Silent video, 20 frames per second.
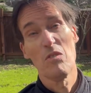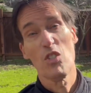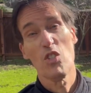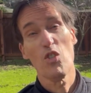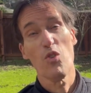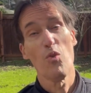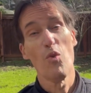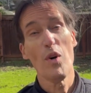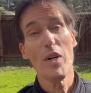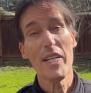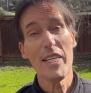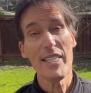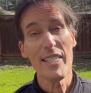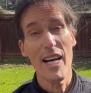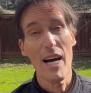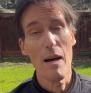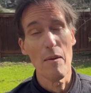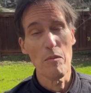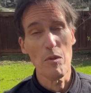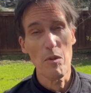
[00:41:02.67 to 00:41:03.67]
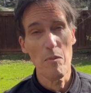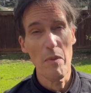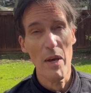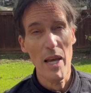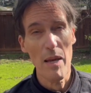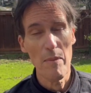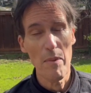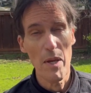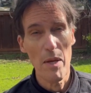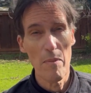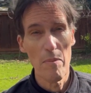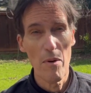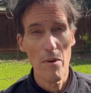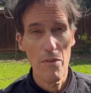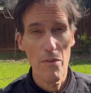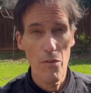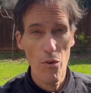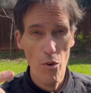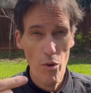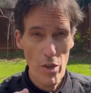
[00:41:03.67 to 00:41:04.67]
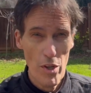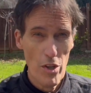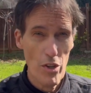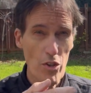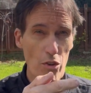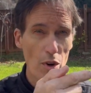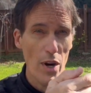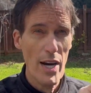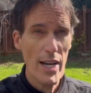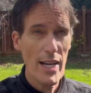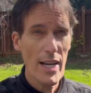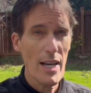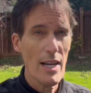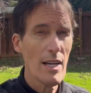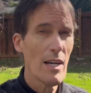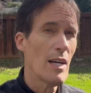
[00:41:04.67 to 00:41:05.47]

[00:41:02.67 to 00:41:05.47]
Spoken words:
20 times maybe before you try to